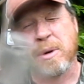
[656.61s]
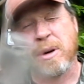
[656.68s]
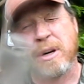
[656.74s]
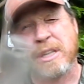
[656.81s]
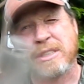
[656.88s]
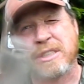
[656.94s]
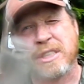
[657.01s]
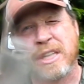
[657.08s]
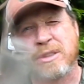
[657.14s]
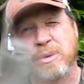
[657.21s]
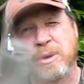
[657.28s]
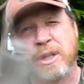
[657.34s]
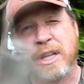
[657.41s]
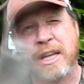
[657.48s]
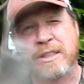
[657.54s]
Ernie suggested we
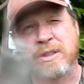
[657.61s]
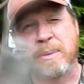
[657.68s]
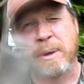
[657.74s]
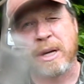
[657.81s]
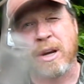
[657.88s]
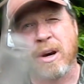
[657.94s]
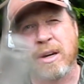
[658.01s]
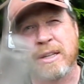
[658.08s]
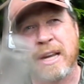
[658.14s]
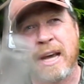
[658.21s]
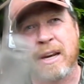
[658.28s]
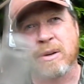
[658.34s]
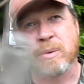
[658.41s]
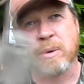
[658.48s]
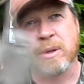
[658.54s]
do that, so I made
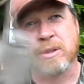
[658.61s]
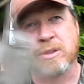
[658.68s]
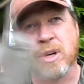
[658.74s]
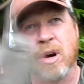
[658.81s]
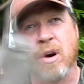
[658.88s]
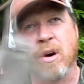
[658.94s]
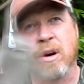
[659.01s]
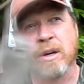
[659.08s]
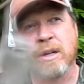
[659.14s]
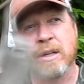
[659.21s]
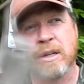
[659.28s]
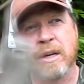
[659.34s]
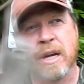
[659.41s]
contact with John,